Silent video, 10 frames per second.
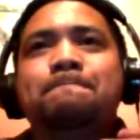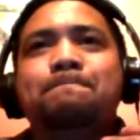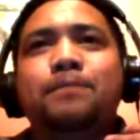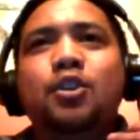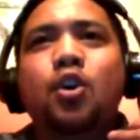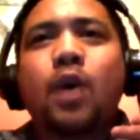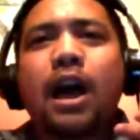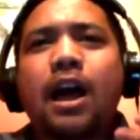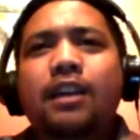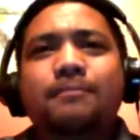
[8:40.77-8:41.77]
you
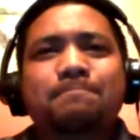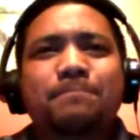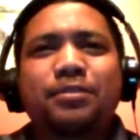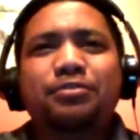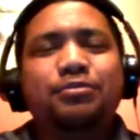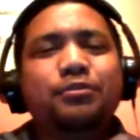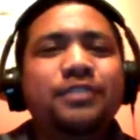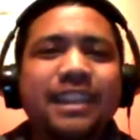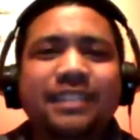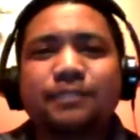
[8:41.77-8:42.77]
know,
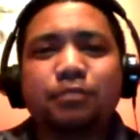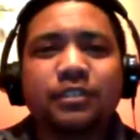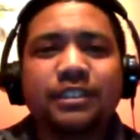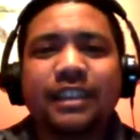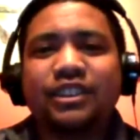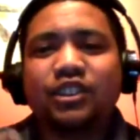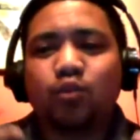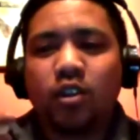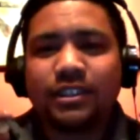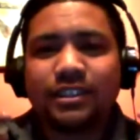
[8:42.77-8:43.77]
enthusiastic person that just
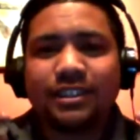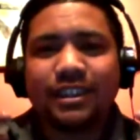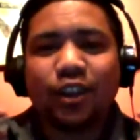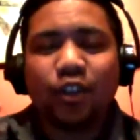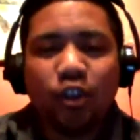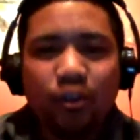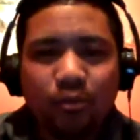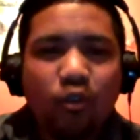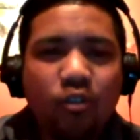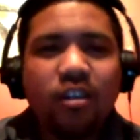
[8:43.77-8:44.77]
wants to learn
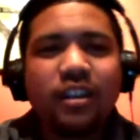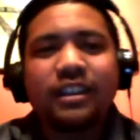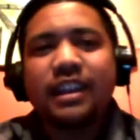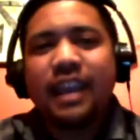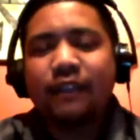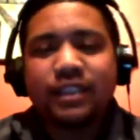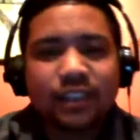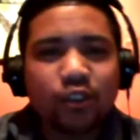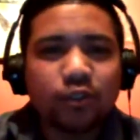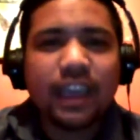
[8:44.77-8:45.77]
more every
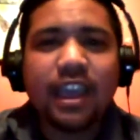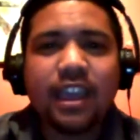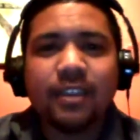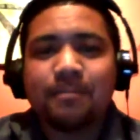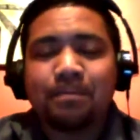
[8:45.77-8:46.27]
single day.